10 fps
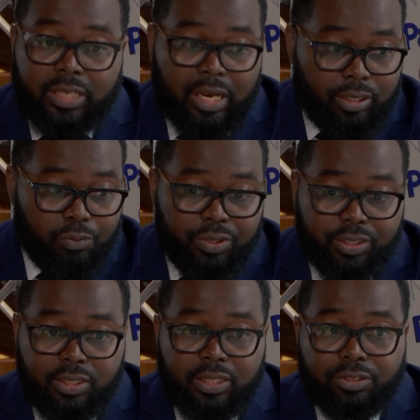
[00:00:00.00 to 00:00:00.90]
now that we
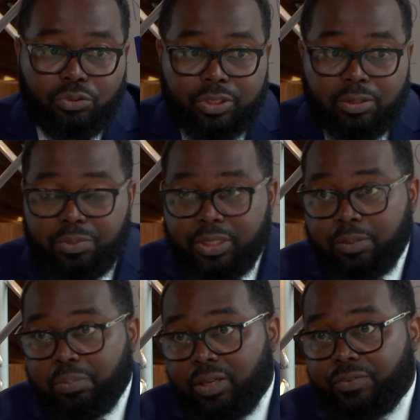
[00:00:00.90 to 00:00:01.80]
see that social
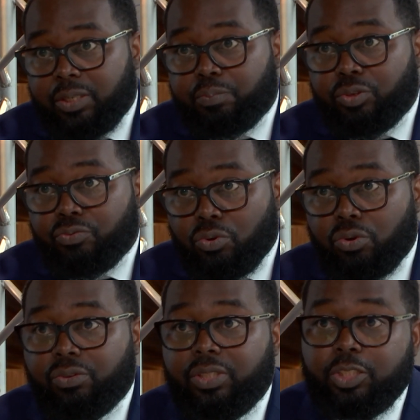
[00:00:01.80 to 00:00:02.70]
media play a very important
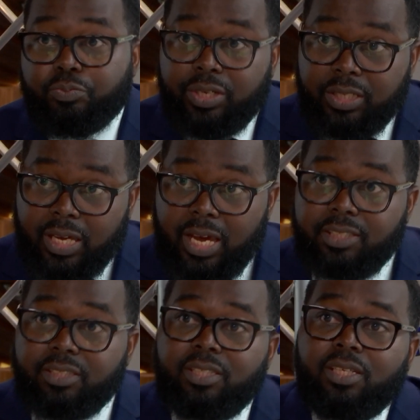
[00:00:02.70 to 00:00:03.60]
role in spreading
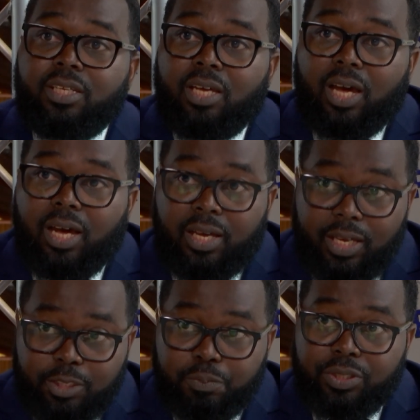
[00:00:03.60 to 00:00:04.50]
hate
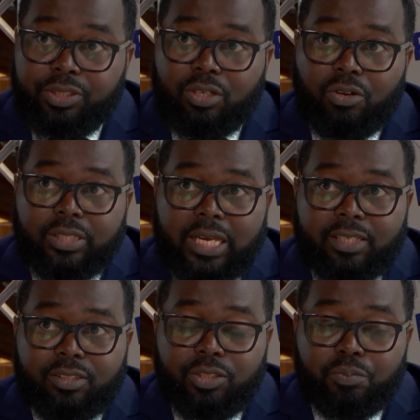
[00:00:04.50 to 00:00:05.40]
speech and all
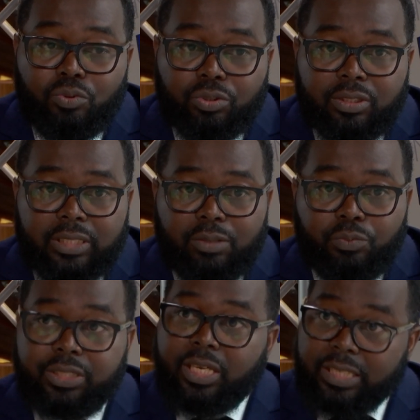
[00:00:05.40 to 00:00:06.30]
that. It's important that
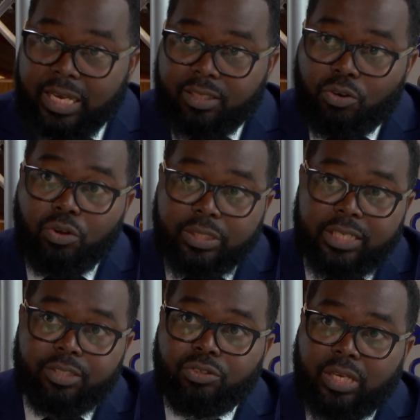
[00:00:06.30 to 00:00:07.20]
we take all
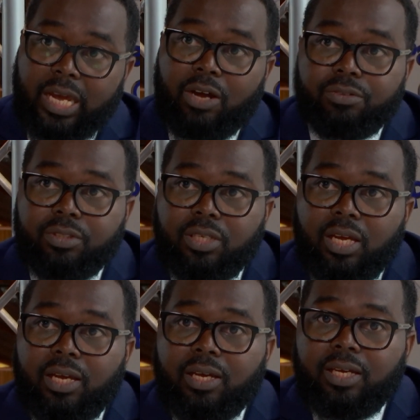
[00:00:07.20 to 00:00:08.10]
that into account,
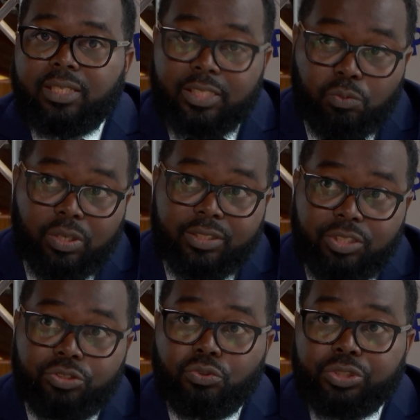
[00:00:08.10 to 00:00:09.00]
and that is what this new